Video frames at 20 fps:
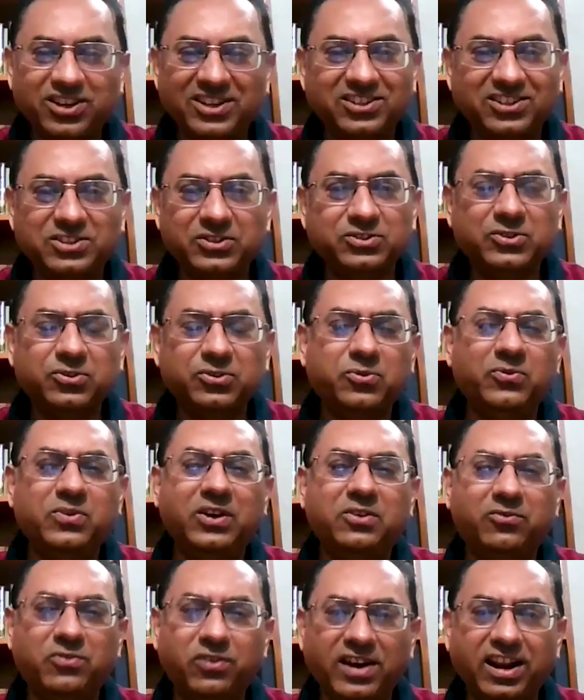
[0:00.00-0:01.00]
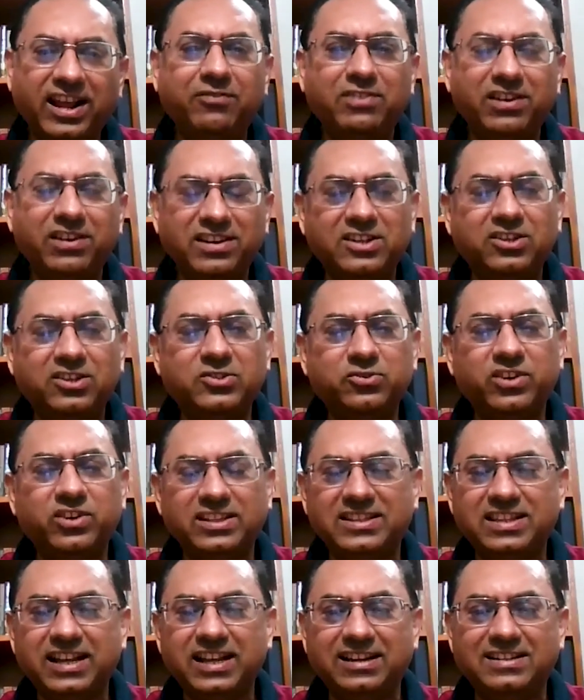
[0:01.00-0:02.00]
Das. So what I have understood
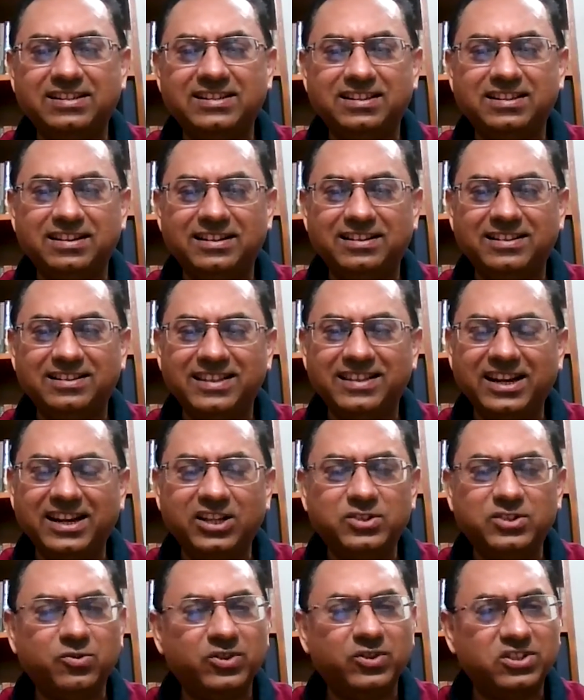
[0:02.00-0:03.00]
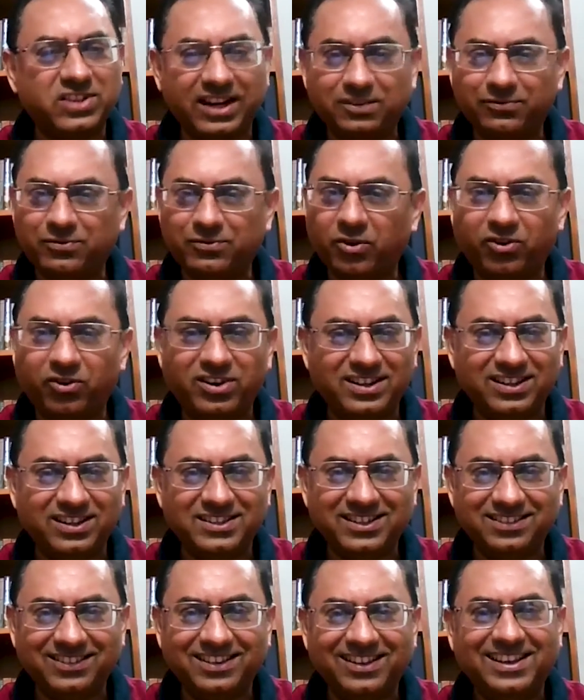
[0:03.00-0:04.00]
is that there is no straightforward
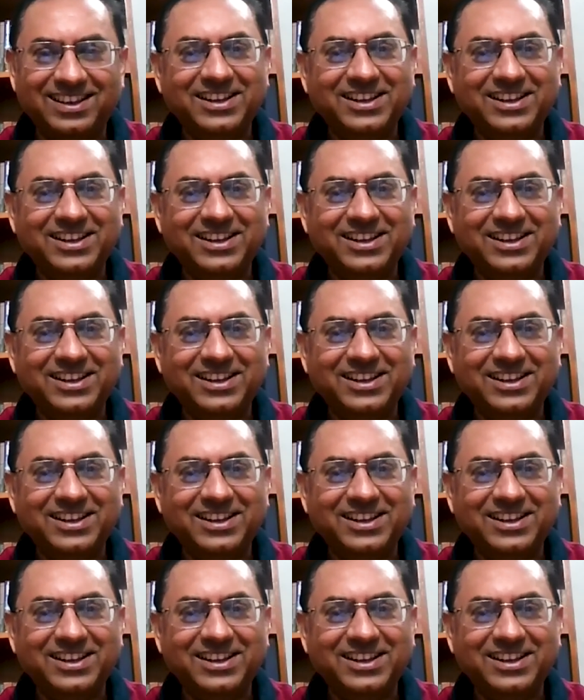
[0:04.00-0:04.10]
answer.